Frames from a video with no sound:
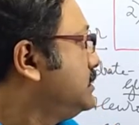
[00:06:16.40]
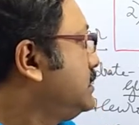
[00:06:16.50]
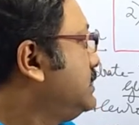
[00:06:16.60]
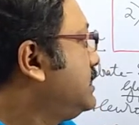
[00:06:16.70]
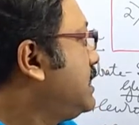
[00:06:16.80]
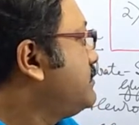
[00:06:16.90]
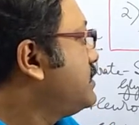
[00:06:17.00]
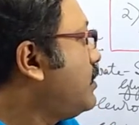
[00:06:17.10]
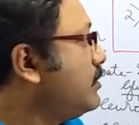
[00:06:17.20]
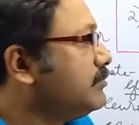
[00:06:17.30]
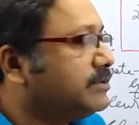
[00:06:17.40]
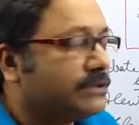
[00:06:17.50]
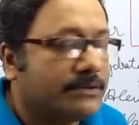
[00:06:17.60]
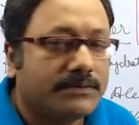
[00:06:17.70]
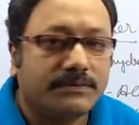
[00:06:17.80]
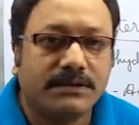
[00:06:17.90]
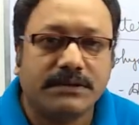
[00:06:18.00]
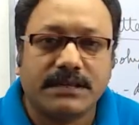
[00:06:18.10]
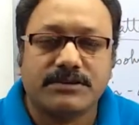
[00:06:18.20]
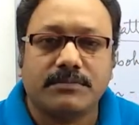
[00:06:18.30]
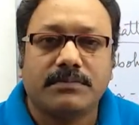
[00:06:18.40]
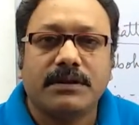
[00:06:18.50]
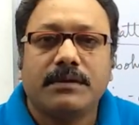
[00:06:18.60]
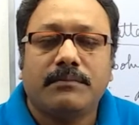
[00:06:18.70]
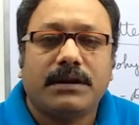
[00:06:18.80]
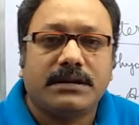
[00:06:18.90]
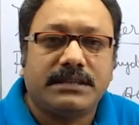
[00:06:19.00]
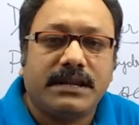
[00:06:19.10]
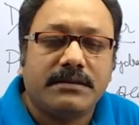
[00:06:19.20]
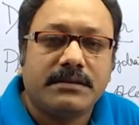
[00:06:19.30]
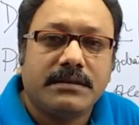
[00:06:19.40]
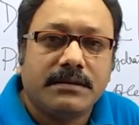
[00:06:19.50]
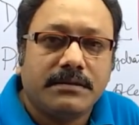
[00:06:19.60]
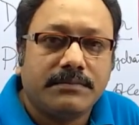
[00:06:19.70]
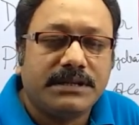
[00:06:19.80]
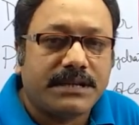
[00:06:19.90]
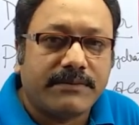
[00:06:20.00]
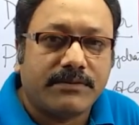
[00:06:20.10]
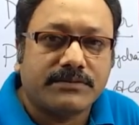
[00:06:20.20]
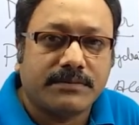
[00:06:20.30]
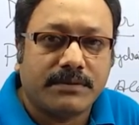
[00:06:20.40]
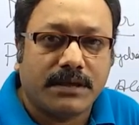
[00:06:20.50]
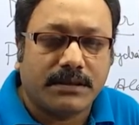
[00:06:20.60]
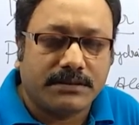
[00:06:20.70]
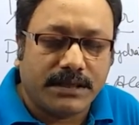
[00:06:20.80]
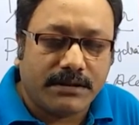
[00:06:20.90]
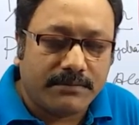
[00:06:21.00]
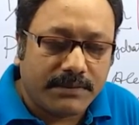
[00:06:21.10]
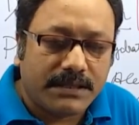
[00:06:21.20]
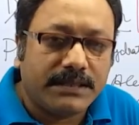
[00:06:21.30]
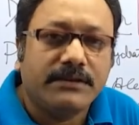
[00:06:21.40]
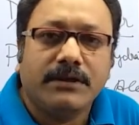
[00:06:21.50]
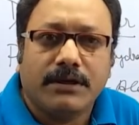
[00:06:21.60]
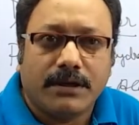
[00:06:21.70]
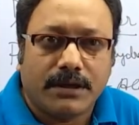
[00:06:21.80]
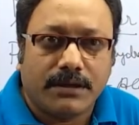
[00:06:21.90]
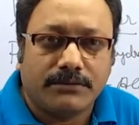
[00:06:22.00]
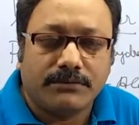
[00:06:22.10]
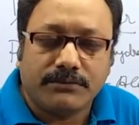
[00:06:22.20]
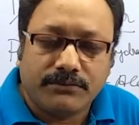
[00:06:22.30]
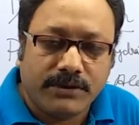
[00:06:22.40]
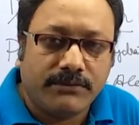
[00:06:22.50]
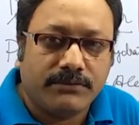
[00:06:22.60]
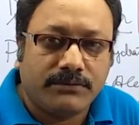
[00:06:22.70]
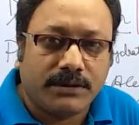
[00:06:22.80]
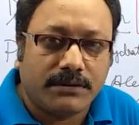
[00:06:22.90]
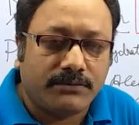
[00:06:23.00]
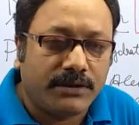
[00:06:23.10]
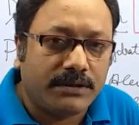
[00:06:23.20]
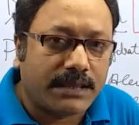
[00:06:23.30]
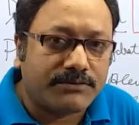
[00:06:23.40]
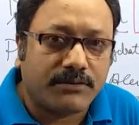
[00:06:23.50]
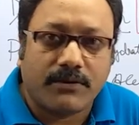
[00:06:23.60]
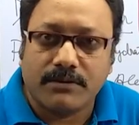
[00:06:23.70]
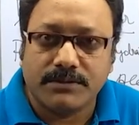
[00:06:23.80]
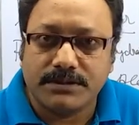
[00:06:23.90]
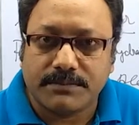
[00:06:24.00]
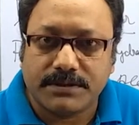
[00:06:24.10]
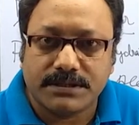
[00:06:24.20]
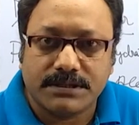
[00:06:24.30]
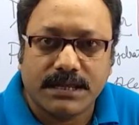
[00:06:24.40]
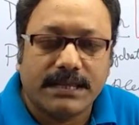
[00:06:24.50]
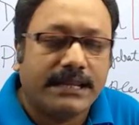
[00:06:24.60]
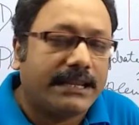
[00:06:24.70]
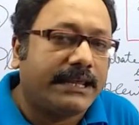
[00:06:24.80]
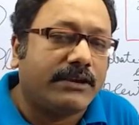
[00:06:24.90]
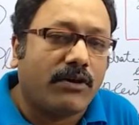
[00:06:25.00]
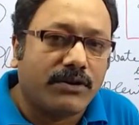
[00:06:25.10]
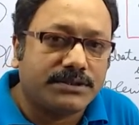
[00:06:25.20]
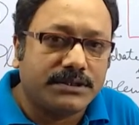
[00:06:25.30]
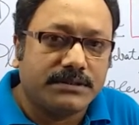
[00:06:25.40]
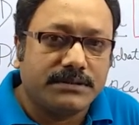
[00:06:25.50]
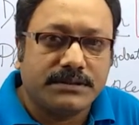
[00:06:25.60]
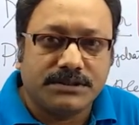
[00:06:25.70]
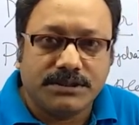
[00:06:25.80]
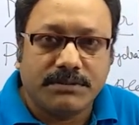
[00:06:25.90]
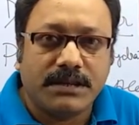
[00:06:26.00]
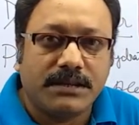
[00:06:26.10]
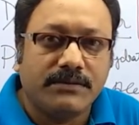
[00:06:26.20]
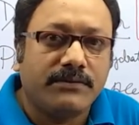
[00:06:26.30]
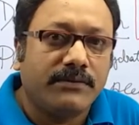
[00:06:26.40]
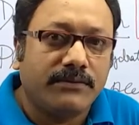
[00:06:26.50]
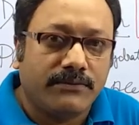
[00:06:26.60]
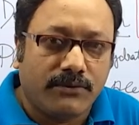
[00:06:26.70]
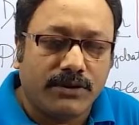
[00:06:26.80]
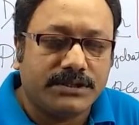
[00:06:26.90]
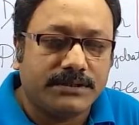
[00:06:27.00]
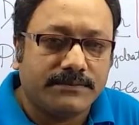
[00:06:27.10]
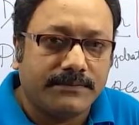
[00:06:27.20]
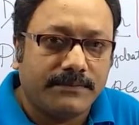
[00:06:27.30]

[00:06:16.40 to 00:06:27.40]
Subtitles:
Then comes the hormones. In case of plant, there are many types of there are mainly three types of hormones are present, like auxin, gibberellin, florigen.